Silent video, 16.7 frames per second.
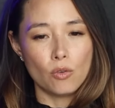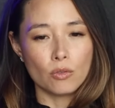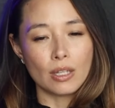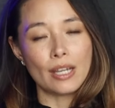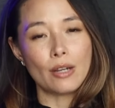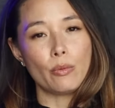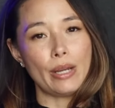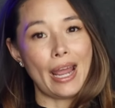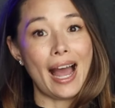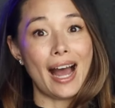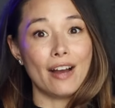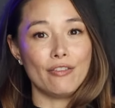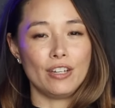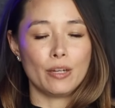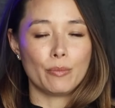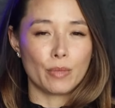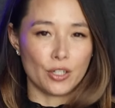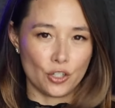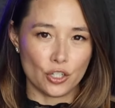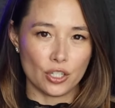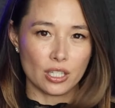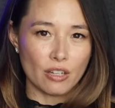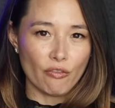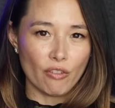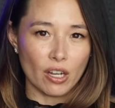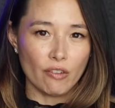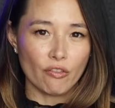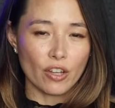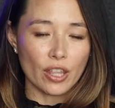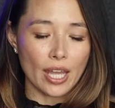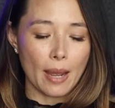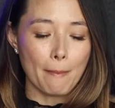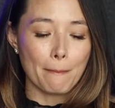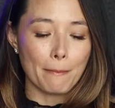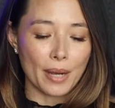like, we have an emergency fund for them,